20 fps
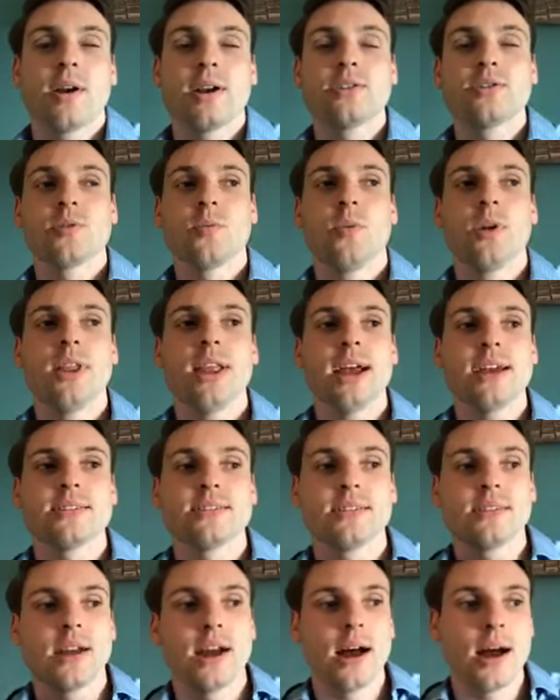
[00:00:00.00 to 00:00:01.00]
All right, so one
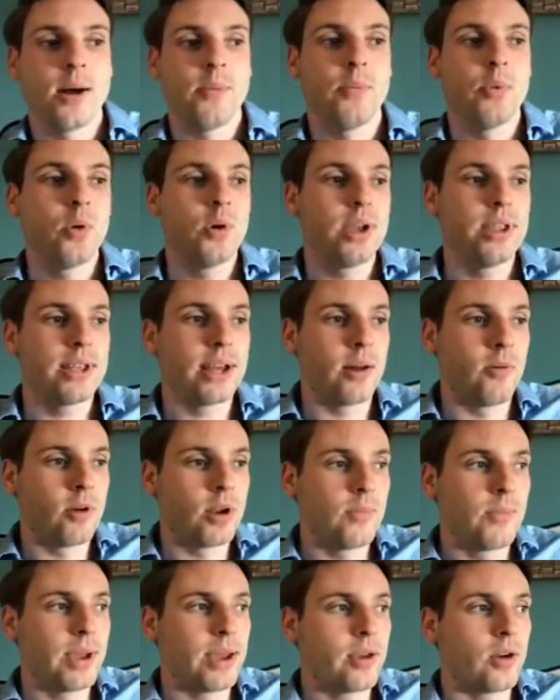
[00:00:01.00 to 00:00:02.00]
last point that I
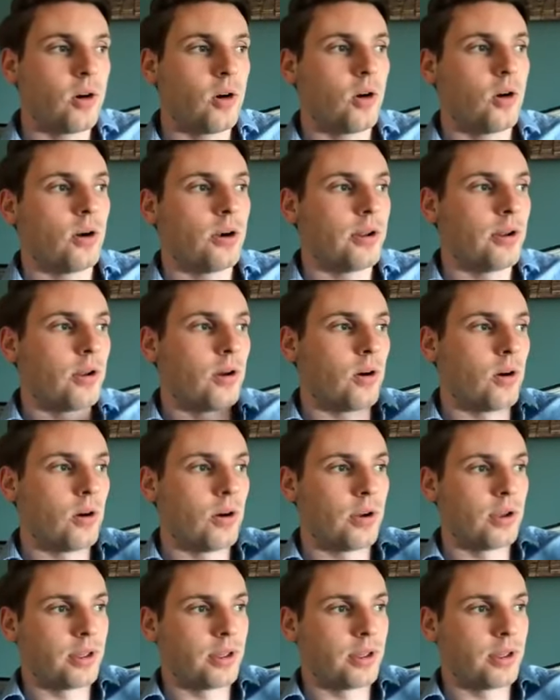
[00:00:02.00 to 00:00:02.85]
want to make on